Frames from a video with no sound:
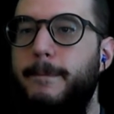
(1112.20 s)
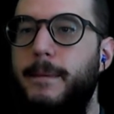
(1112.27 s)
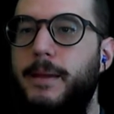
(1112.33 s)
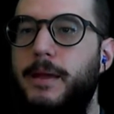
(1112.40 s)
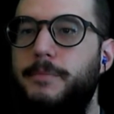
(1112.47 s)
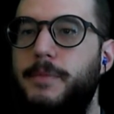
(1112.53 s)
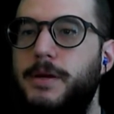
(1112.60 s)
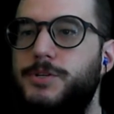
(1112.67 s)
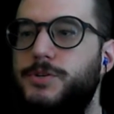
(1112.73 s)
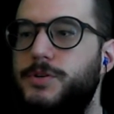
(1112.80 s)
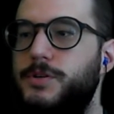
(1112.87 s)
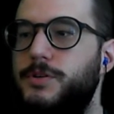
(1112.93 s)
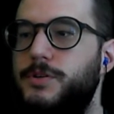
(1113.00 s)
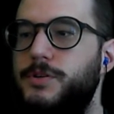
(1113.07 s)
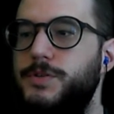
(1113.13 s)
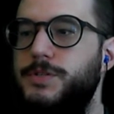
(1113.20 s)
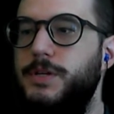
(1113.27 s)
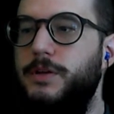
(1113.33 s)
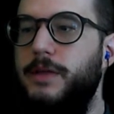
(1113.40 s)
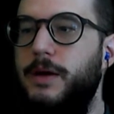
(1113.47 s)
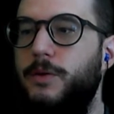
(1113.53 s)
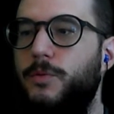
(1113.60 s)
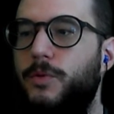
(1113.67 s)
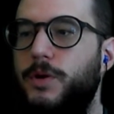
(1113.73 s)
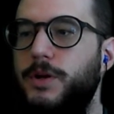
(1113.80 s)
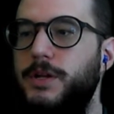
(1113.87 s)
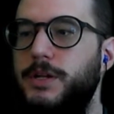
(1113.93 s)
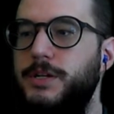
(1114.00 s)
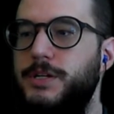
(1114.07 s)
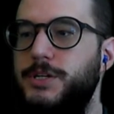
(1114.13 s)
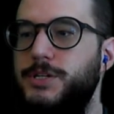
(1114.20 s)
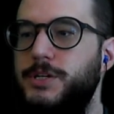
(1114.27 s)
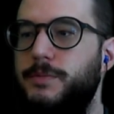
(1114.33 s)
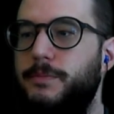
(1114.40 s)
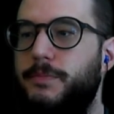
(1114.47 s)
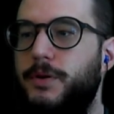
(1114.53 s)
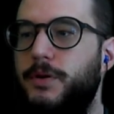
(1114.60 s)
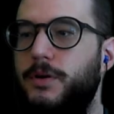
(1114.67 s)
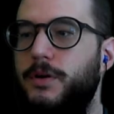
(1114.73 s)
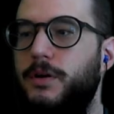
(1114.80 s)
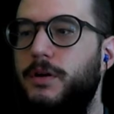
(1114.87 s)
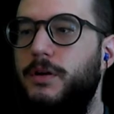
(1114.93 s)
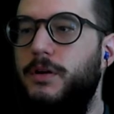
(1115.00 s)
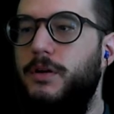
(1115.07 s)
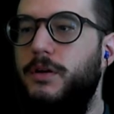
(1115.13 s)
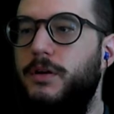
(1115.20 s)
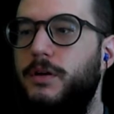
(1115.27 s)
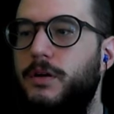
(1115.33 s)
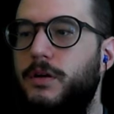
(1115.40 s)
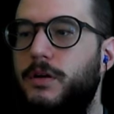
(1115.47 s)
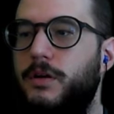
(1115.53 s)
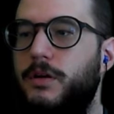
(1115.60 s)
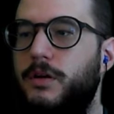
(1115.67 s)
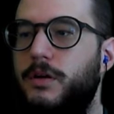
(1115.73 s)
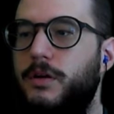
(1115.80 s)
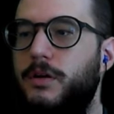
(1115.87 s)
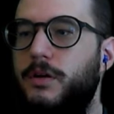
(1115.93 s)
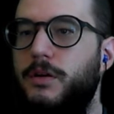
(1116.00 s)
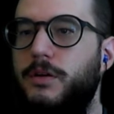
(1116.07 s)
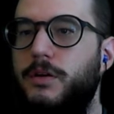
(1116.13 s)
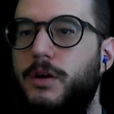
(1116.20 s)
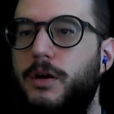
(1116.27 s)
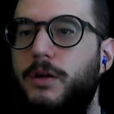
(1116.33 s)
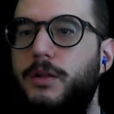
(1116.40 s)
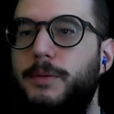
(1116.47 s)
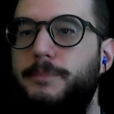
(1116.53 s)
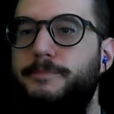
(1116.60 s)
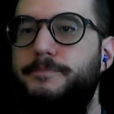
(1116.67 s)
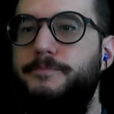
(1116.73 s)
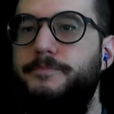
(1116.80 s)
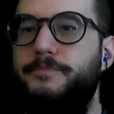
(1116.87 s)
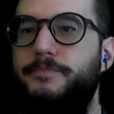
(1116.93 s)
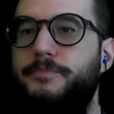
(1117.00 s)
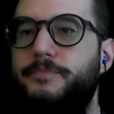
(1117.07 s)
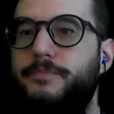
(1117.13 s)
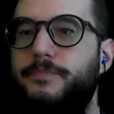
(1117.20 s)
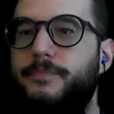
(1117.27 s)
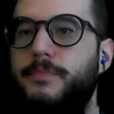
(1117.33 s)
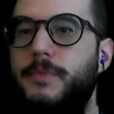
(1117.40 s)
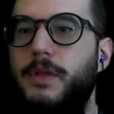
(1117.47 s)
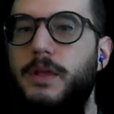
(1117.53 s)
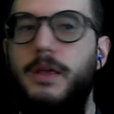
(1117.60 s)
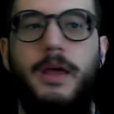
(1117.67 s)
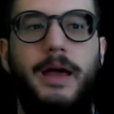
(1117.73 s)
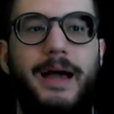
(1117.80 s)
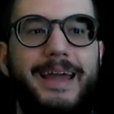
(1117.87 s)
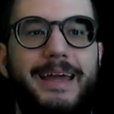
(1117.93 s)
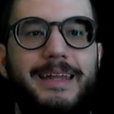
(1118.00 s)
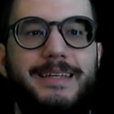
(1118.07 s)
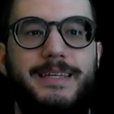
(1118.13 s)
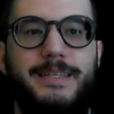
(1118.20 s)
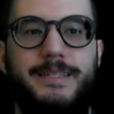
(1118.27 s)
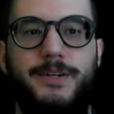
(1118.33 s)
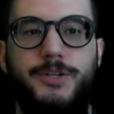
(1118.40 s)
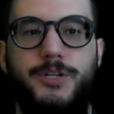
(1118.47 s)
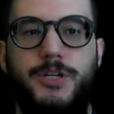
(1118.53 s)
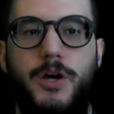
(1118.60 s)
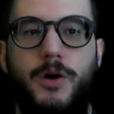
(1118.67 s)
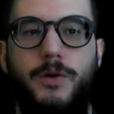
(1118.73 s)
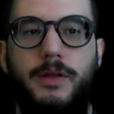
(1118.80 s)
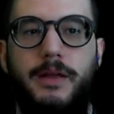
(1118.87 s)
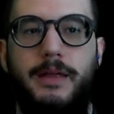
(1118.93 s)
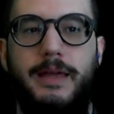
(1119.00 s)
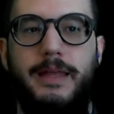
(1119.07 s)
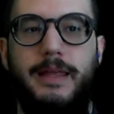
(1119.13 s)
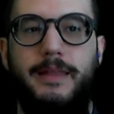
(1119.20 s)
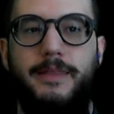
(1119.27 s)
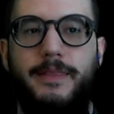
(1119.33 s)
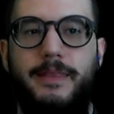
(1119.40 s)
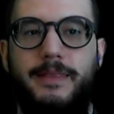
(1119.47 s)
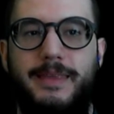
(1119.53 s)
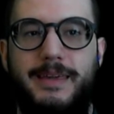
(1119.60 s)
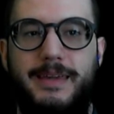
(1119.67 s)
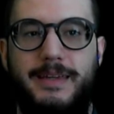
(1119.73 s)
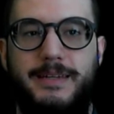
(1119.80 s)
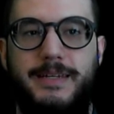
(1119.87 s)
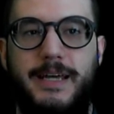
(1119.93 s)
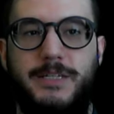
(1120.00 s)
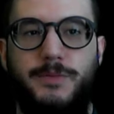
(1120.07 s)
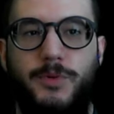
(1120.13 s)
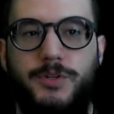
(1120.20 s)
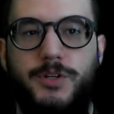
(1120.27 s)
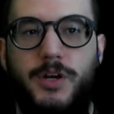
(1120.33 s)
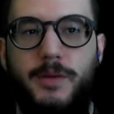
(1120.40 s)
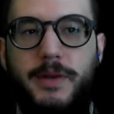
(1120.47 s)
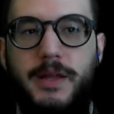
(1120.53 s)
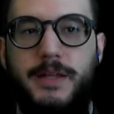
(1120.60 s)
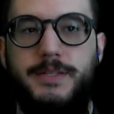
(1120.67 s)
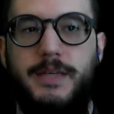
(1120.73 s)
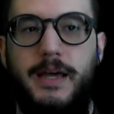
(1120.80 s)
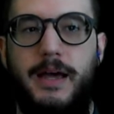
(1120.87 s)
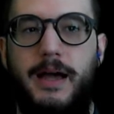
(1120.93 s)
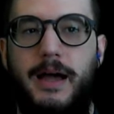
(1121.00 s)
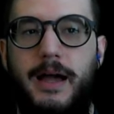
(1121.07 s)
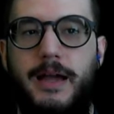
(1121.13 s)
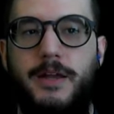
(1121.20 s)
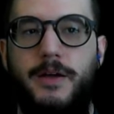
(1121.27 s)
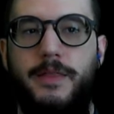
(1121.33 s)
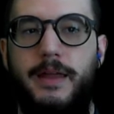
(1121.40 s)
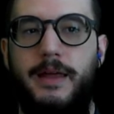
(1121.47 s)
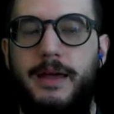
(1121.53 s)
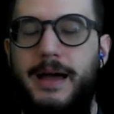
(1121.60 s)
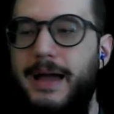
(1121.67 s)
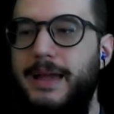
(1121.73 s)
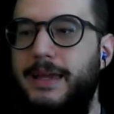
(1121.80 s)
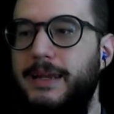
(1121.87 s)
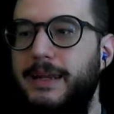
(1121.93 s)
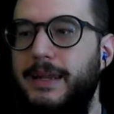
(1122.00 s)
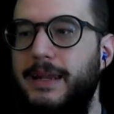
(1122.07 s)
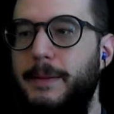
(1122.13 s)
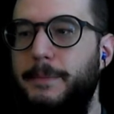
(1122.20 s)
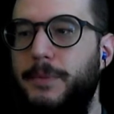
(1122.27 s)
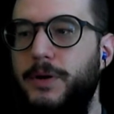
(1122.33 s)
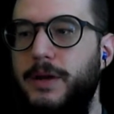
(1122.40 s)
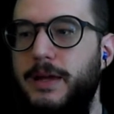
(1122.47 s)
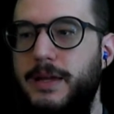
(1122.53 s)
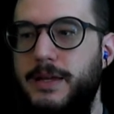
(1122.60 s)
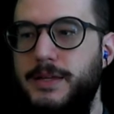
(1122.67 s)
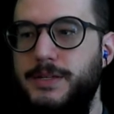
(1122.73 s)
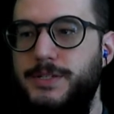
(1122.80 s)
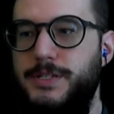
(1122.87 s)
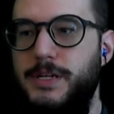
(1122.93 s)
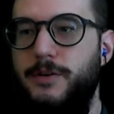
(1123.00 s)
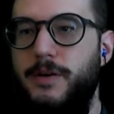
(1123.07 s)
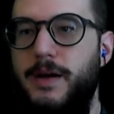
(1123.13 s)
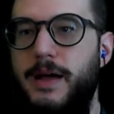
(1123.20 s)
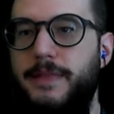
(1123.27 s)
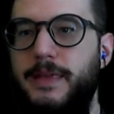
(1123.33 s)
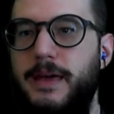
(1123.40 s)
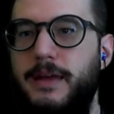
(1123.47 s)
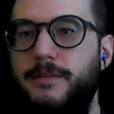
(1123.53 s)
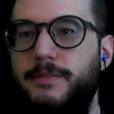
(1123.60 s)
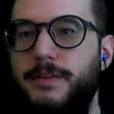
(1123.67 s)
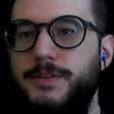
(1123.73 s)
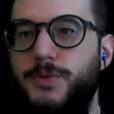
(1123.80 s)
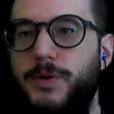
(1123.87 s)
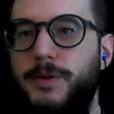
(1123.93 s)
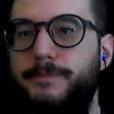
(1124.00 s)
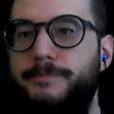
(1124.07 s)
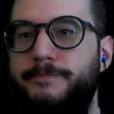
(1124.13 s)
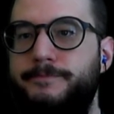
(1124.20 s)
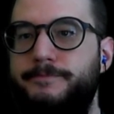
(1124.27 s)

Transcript: Again, make sure you're using that one digit per column. Again, since there's the decimal terminates, I know that I can put a 0 at the end of this one.